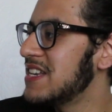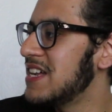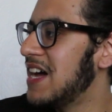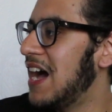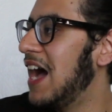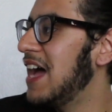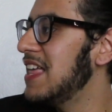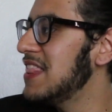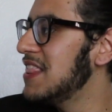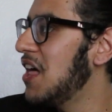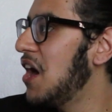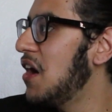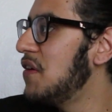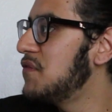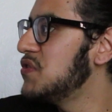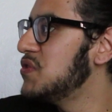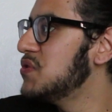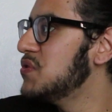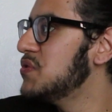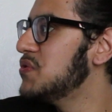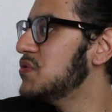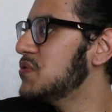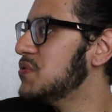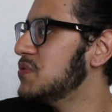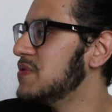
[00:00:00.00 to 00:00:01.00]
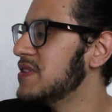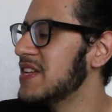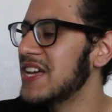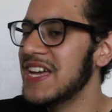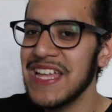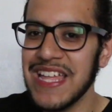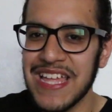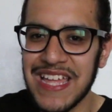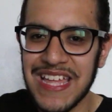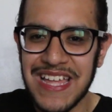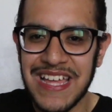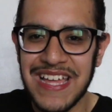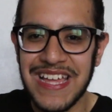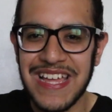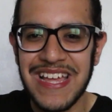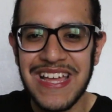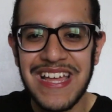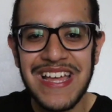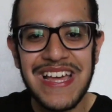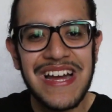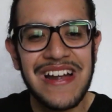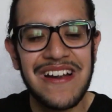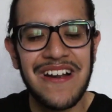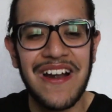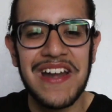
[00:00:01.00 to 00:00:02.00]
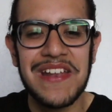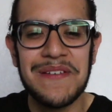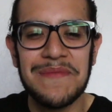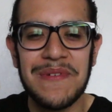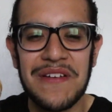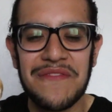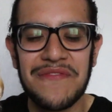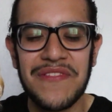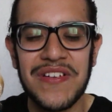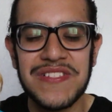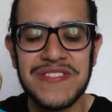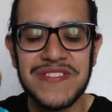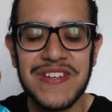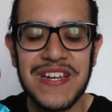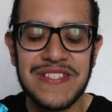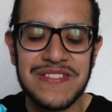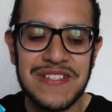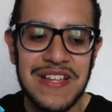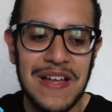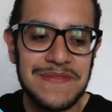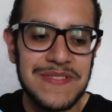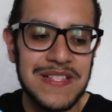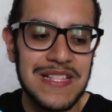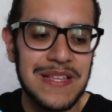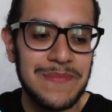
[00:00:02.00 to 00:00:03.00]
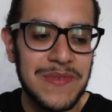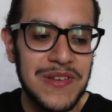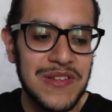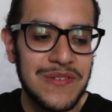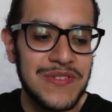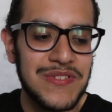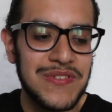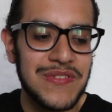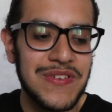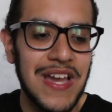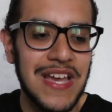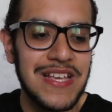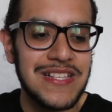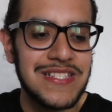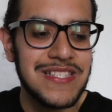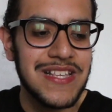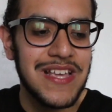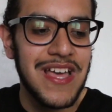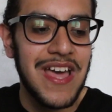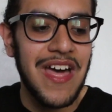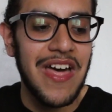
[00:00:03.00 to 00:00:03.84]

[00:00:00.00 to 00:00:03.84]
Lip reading: I love you. Alrighty, my friends, you guys will have to let me know what you guys